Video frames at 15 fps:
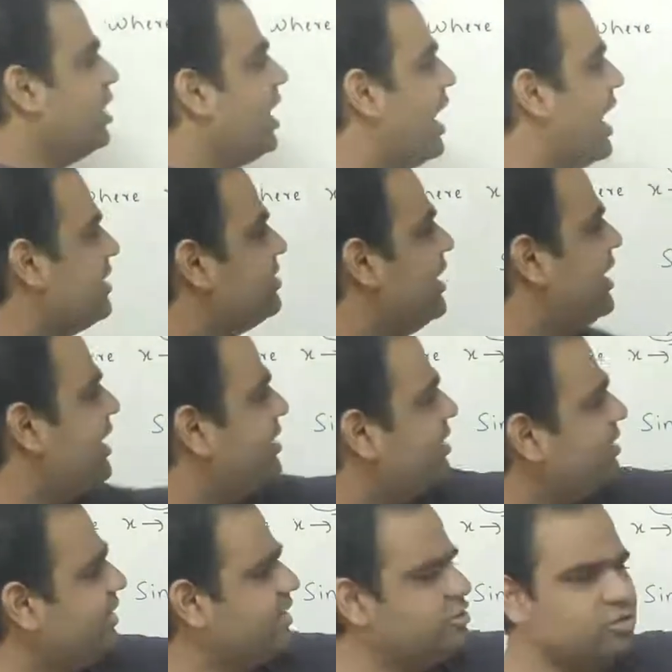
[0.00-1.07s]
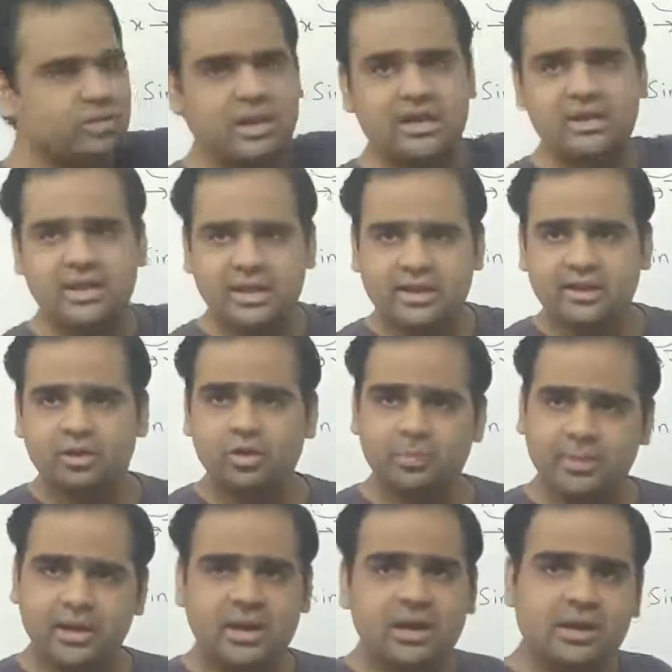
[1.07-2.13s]
And the error range you can take it to
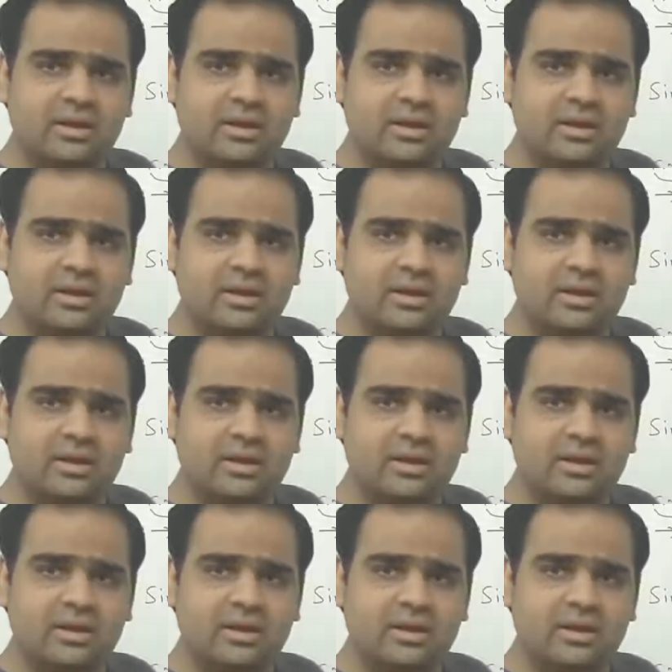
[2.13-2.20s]
be